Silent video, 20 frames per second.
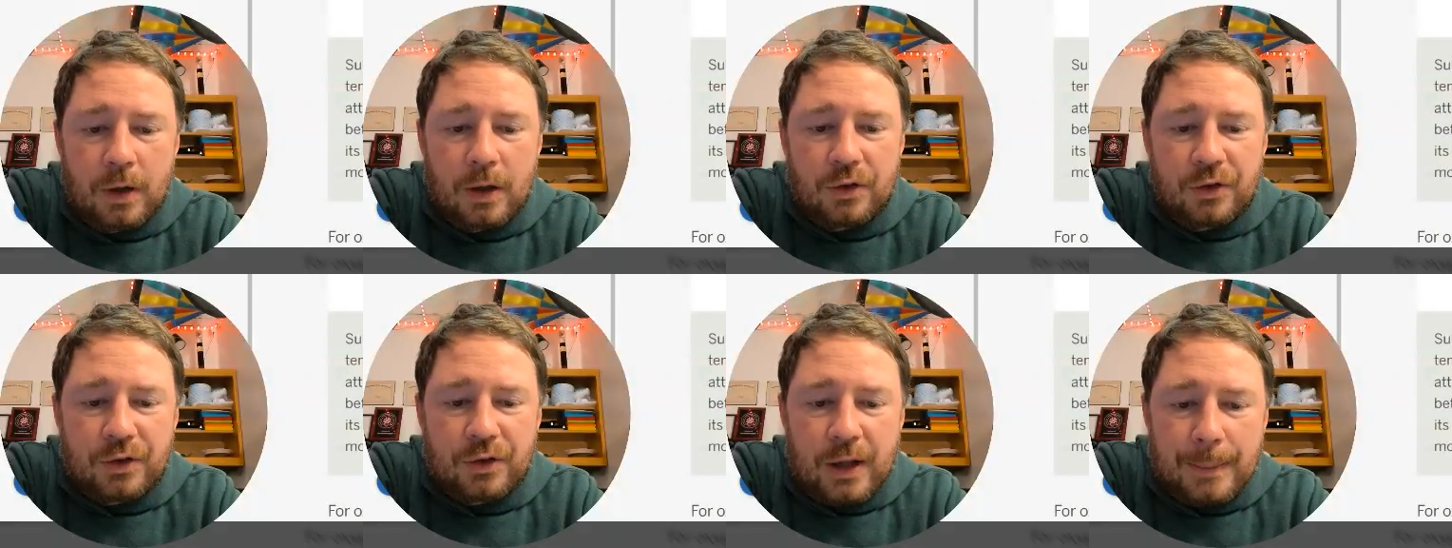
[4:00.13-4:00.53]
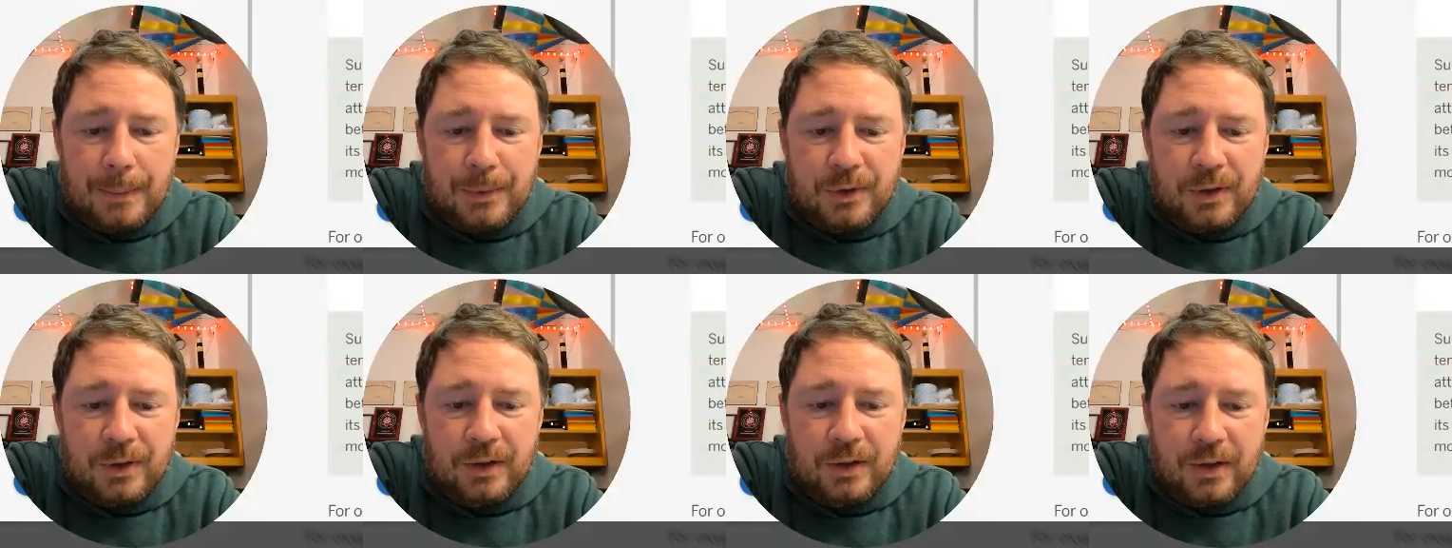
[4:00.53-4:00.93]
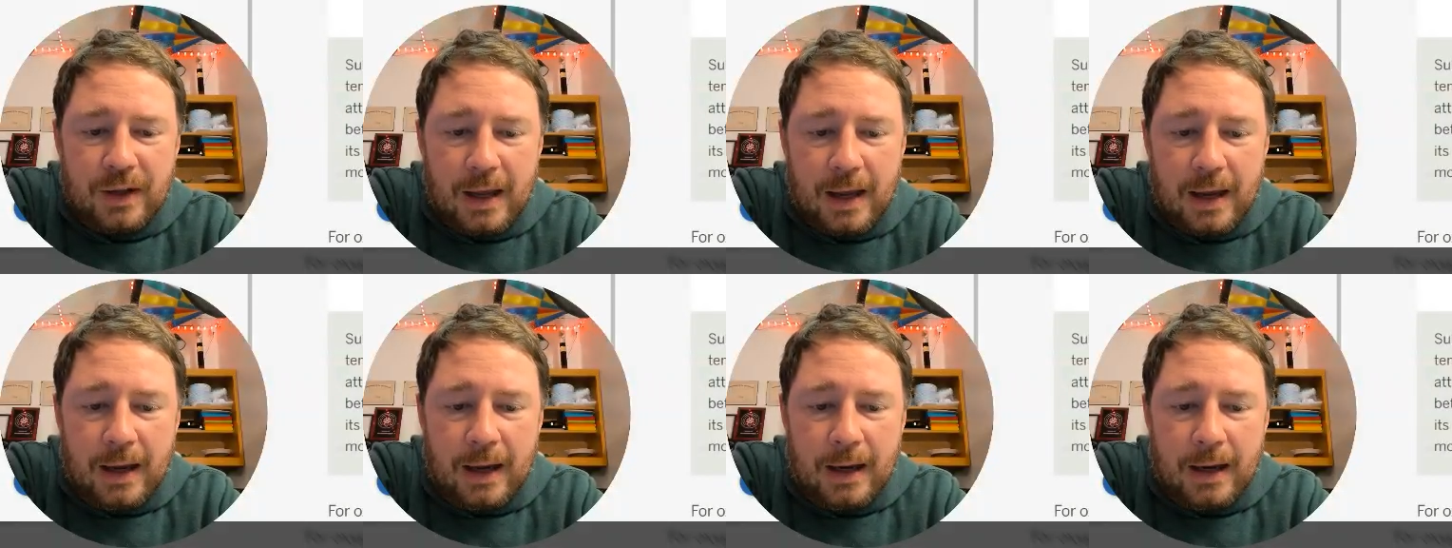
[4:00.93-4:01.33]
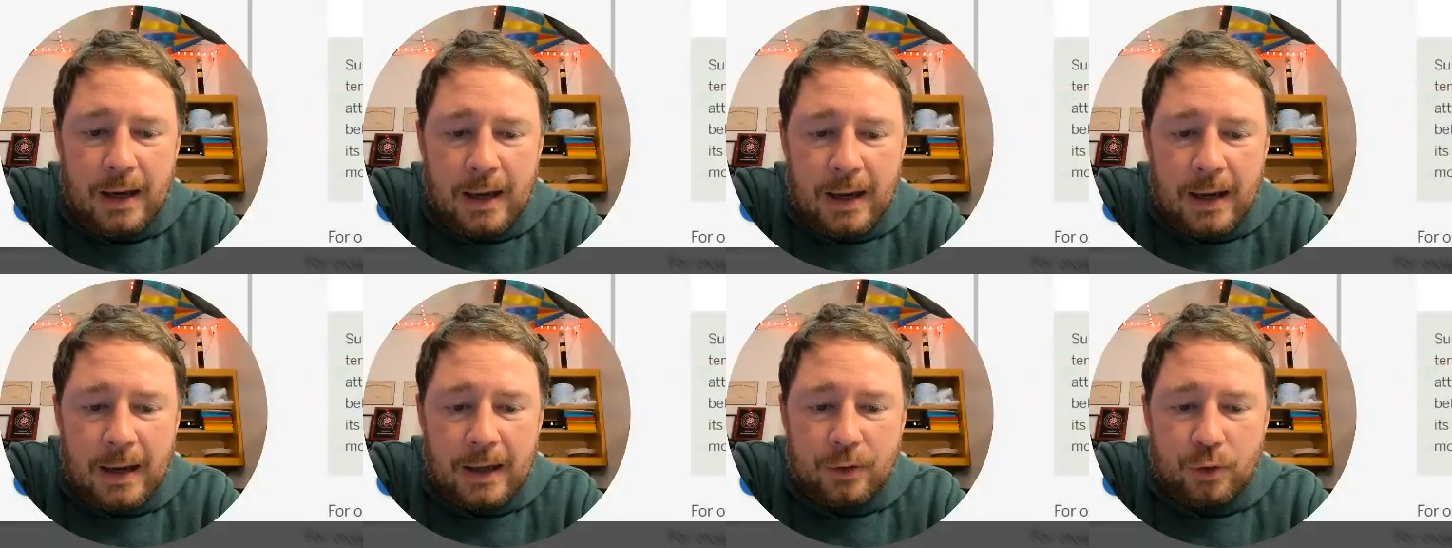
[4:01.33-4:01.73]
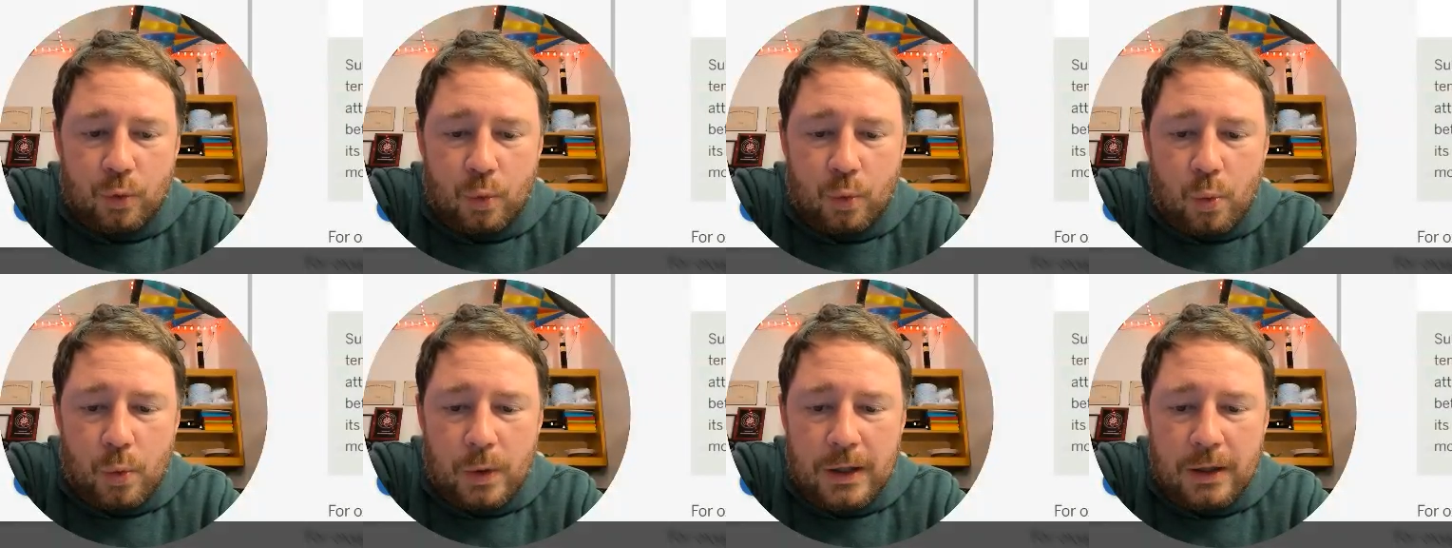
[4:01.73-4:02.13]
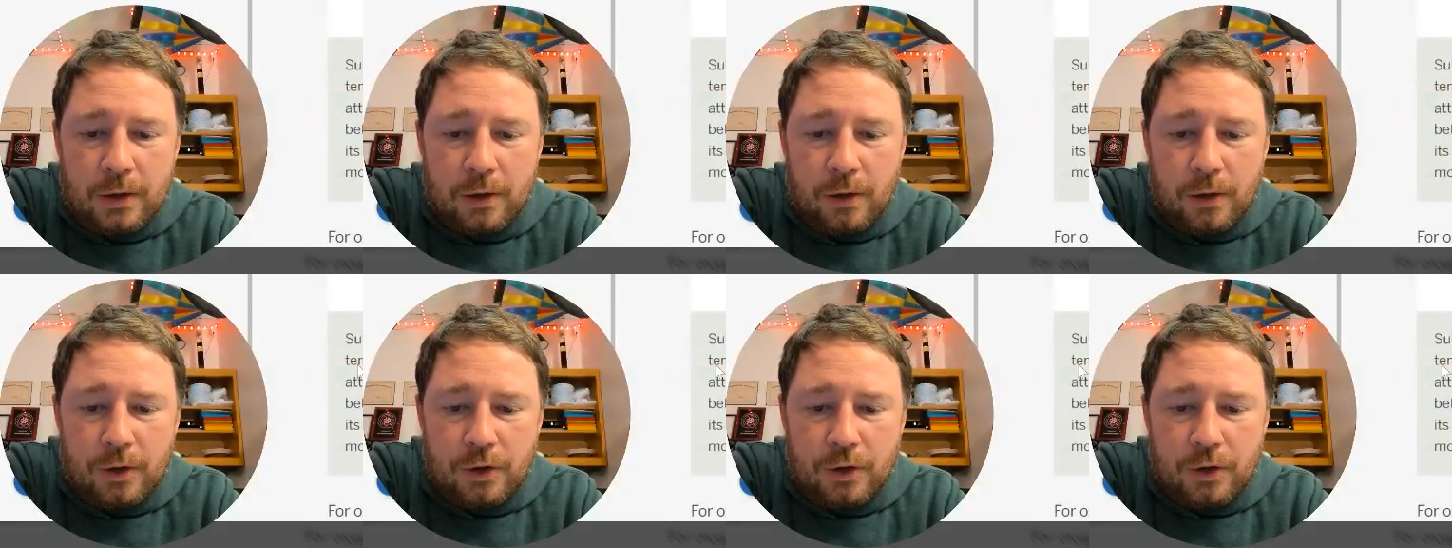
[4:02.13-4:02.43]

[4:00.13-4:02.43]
Substance A has weaker